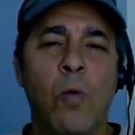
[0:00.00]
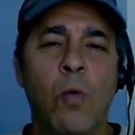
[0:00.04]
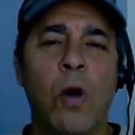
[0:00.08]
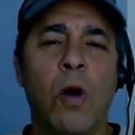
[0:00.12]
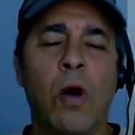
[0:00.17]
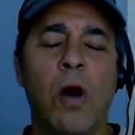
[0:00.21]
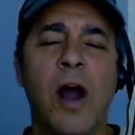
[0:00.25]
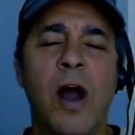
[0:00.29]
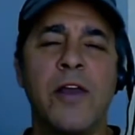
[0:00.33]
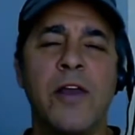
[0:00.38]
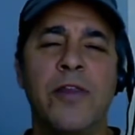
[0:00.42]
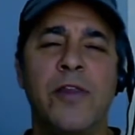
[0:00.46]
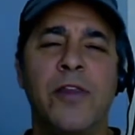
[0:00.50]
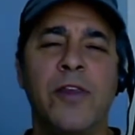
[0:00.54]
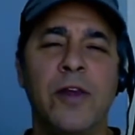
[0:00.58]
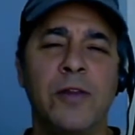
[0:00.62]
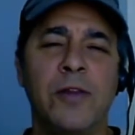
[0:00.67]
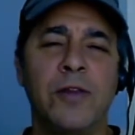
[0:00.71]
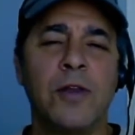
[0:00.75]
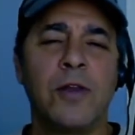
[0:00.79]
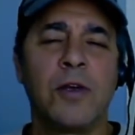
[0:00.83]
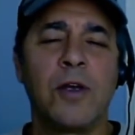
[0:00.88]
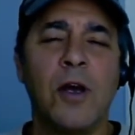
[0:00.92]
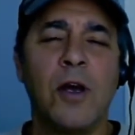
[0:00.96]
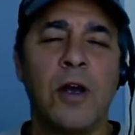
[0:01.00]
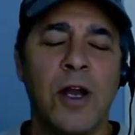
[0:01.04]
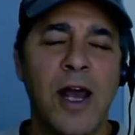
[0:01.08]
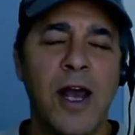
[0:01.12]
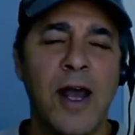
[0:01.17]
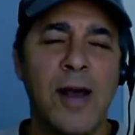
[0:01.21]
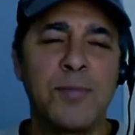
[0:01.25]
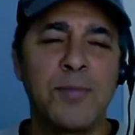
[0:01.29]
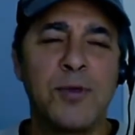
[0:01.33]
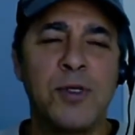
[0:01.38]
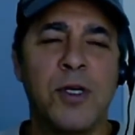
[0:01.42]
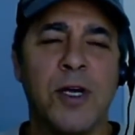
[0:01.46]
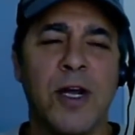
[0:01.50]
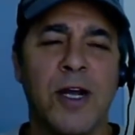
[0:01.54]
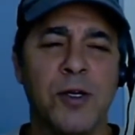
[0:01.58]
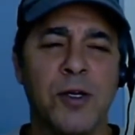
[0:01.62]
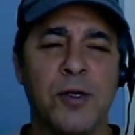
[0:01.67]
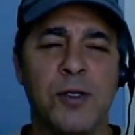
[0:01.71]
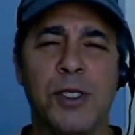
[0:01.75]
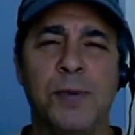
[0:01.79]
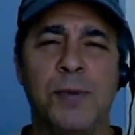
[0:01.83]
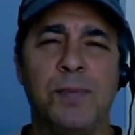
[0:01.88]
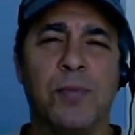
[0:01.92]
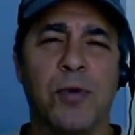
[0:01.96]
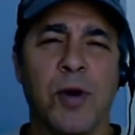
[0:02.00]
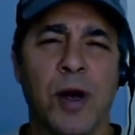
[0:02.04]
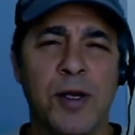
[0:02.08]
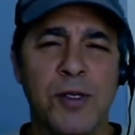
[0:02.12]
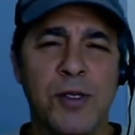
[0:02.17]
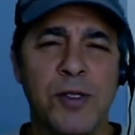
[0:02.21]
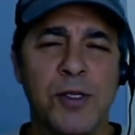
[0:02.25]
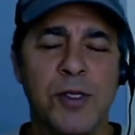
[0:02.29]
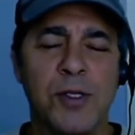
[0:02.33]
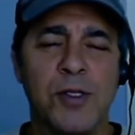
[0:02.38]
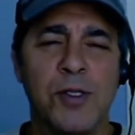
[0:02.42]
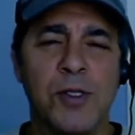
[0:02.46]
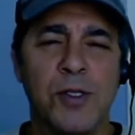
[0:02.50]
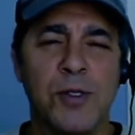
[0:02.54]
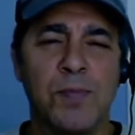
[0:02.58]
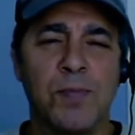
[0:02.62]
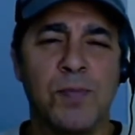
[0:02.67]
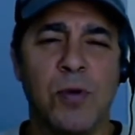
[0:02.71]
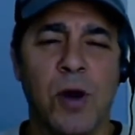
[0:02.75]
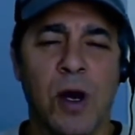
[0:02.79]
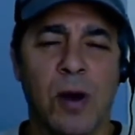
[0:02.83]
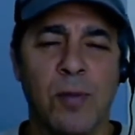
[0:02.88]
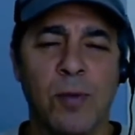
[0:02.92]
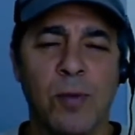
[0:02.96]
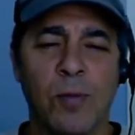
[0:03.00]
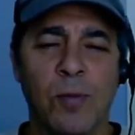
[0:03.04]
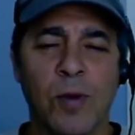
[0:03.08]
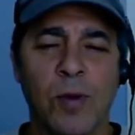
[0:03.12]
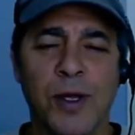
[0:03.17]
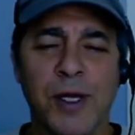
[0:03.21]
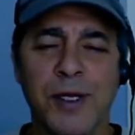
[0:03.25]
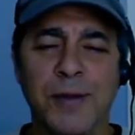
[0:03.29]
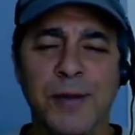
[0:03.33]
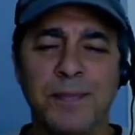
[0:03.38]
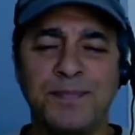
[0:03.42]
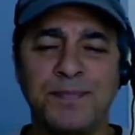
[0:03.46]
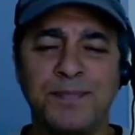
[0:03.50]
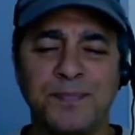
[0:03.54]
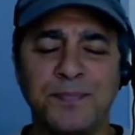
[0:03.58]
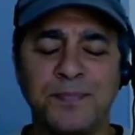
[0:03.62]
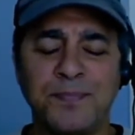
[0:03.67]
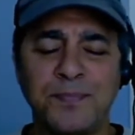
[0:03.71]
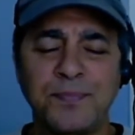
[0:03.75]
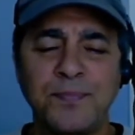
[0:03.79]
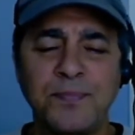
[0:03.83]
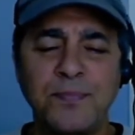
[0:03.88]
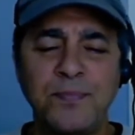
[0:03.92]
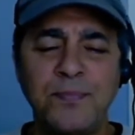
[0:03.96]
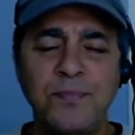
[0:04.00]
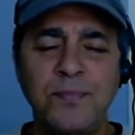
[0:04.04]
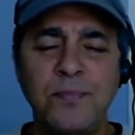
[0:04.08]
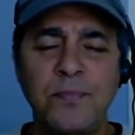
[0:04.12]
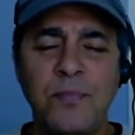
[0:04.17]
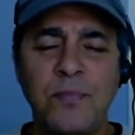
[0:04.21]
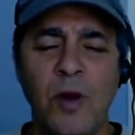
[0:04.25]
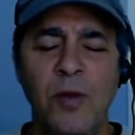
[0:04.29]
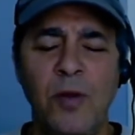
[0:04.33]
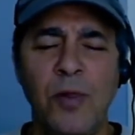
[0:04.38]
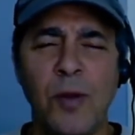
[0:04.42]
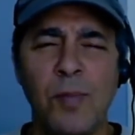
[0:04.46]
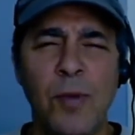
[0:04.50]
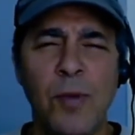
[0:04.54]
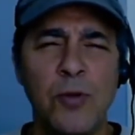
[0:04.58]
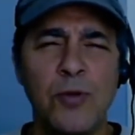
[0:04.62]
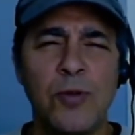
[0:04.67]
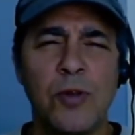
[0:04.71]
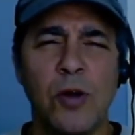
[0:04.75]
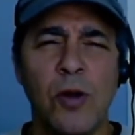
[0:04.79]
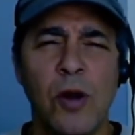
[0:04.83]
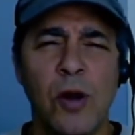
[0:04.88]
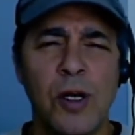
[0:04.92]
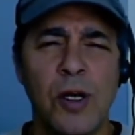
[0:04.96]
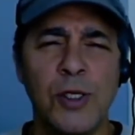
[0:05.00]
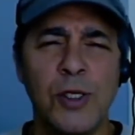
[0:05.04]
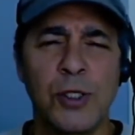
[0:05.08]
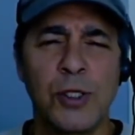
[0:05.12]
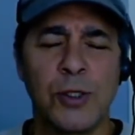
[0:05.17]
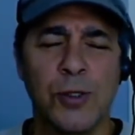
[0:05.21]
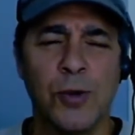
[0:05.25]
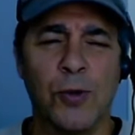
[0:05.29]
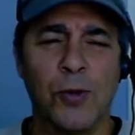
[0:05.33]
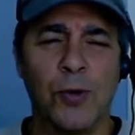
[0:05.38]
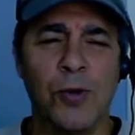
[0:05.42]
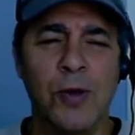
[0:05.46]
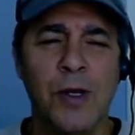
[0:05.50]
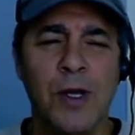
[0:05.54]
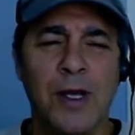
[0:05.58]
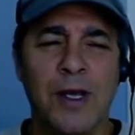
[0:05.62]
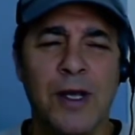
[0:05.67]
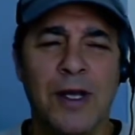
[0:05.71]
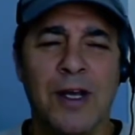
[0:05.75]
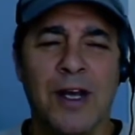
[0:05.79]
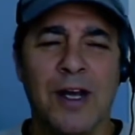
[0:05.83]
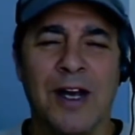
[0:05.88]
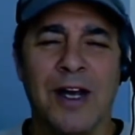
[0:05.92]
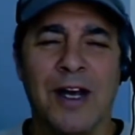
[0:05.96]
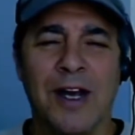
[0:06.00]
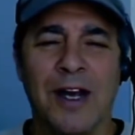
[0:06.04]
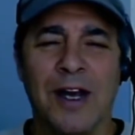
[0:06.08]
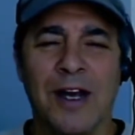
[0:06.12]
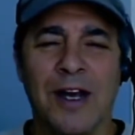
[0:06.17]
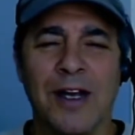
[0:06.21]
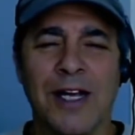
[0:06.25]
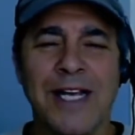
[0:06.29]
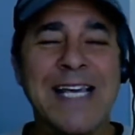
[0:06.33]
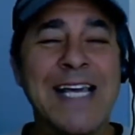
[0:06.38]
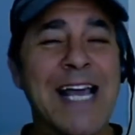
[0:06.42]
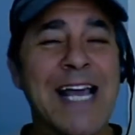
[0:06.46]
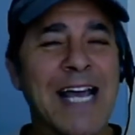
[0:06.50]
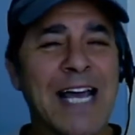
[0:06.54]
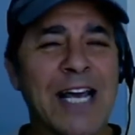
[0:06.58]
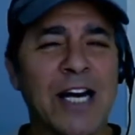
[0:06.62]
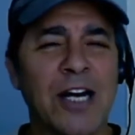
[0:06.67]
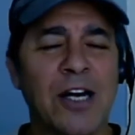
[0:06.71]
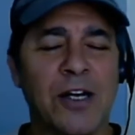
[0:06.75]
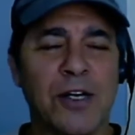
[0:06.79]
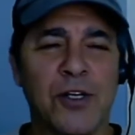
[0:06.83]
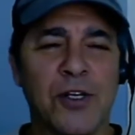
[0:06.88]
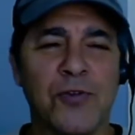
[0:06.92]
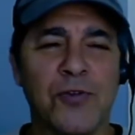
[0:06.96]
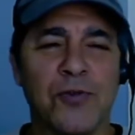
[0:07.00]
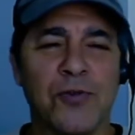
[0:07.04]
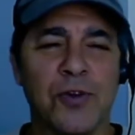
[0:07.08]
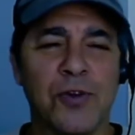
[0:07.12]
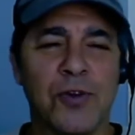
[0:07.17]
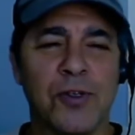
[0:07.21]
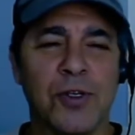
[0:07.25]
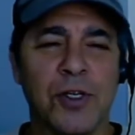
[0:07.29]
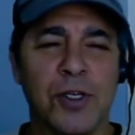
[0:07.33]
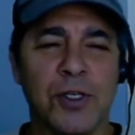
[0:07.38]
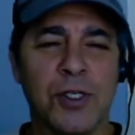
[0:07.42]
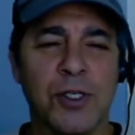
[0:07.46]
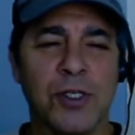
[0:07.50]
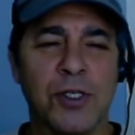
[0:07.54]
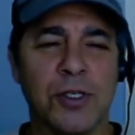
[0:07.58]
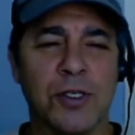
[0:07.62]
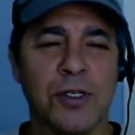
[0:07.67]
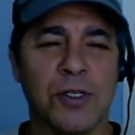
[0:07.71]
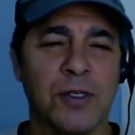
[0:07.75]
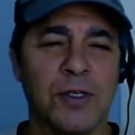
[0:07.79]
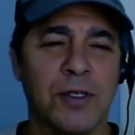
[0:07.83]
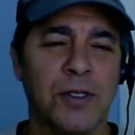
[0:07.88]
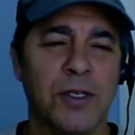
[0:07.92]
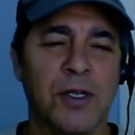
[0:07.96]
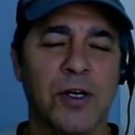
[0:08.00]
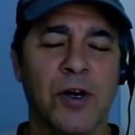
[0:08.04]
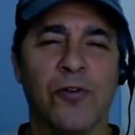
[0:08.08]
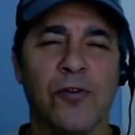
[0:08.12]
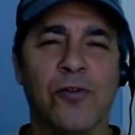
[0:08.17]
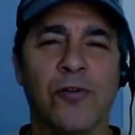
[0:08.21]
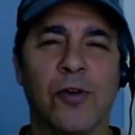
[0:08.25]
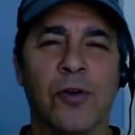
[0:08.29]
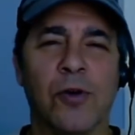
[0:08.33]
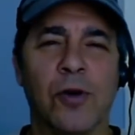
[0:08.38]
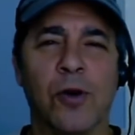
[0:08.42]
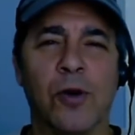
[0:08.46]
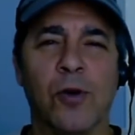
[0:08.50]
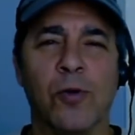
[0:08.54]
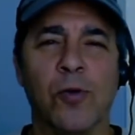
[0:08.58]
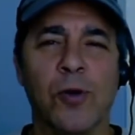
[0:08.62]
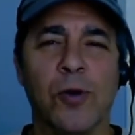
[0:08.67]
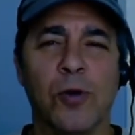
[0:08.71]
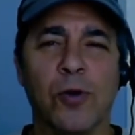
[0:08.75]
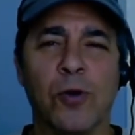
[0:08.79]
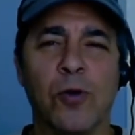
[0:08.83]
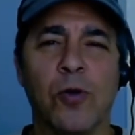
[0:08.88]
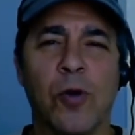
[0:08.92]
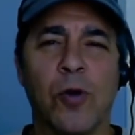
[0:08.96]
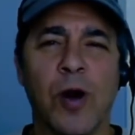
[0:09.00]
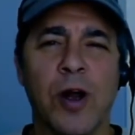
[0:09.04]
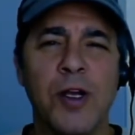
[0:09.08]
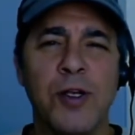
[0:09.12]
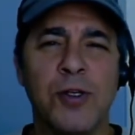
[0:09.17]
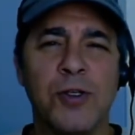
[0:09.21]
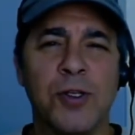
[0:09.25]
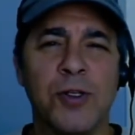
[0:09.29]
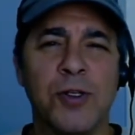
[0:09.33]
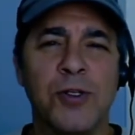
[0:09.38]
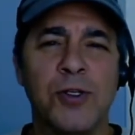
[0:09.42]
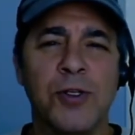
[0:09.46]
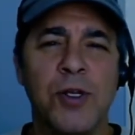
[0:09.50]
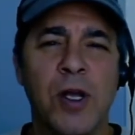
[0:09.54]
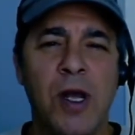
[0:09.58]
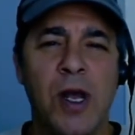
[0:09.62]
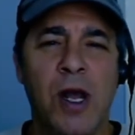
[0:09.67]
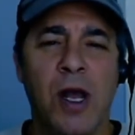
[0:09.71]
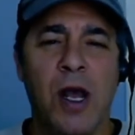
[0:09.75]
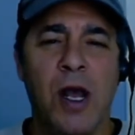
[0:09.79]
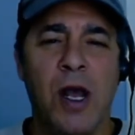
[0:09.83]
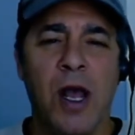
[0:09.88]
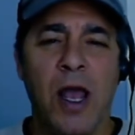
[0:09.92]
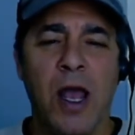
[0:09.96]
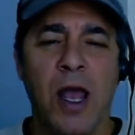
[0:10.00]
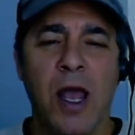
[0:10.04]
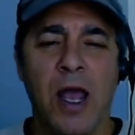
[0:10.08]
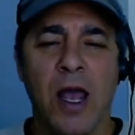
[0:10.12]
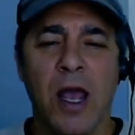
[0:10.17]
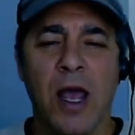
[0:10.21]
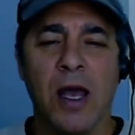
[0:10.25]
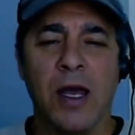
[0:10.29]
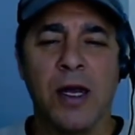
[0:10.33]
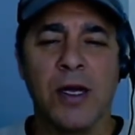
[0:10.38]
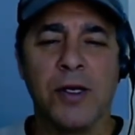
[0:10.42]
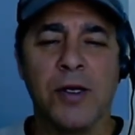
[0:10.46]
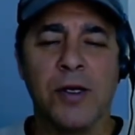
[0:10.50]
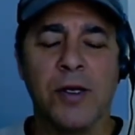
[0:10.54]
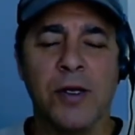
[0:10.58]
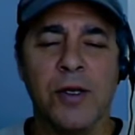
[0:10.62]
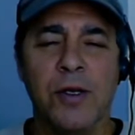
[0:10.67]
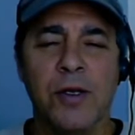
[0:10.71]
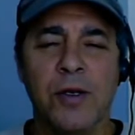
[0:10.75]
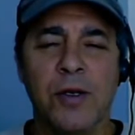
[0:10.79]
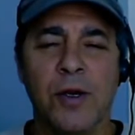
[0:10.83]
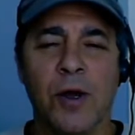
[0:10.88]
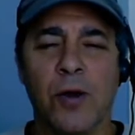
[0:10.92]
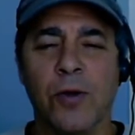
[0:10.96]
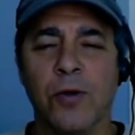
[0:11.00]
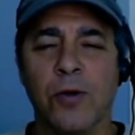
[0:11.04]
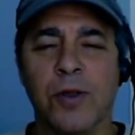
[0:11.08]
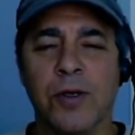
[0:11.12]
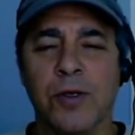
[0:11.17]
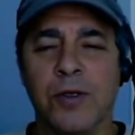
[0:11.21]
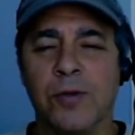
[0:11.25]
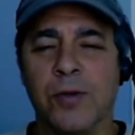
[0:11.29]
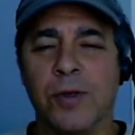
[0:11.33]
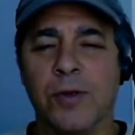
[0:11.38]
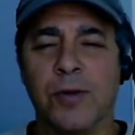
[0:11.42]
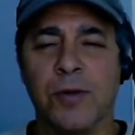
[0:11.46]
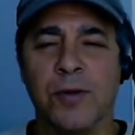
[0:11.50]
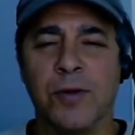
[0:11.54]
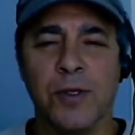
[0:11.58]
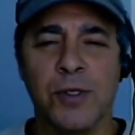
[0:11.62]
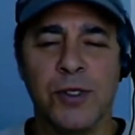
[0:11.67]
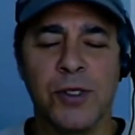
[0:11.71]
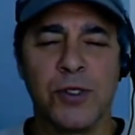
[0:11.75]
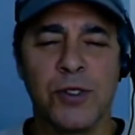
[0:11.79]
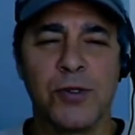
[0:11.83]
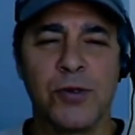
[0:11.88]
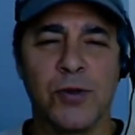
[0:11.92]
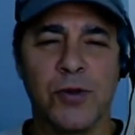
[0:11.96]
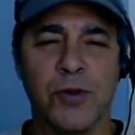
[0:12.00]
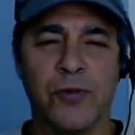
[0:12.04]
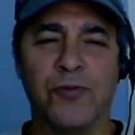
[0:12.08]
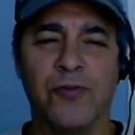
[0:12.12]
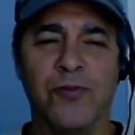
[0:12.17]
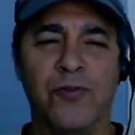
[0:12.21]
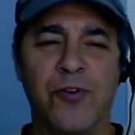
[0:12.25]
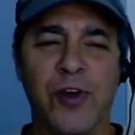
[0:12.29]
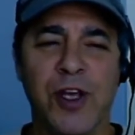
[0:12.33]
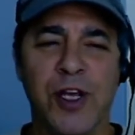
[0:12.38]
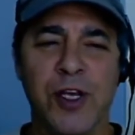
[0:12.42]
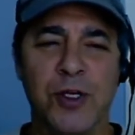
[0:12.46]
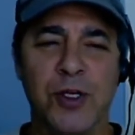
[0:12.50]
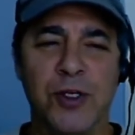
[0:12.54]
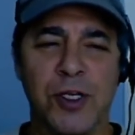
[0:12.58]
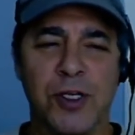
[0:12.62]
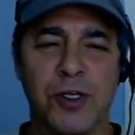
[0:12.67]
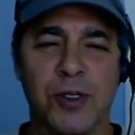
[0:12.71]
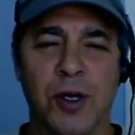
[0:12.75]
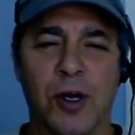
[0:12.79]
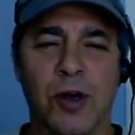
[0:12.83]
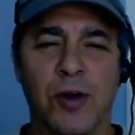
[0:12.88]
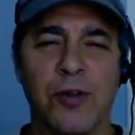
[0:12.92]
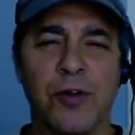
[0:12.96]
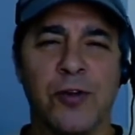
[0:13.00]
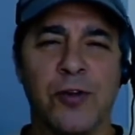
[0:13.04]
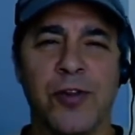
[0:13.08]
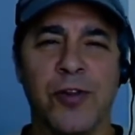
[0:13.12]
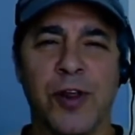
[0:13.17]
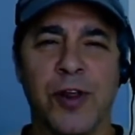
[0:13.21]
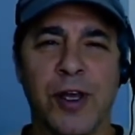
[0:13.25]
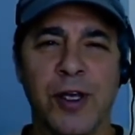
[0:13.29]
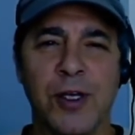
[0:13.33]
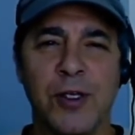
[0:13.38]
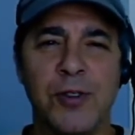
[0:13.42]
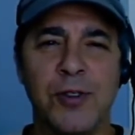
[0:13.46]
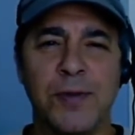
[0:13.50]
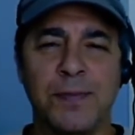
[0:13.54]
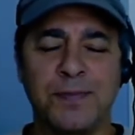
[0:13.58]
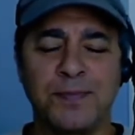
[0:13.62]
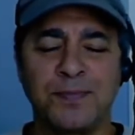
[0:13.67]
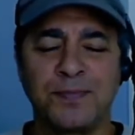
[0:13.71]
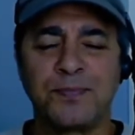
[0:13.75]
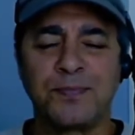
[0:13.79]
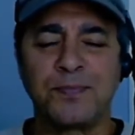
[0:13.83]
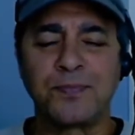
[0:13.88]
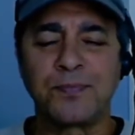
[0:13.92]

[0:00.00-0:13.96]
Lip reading: Well, I think the collapse in energy prices is probably the most logical catalyst for such for a real crisis. And, that it just sort of feeds into other things.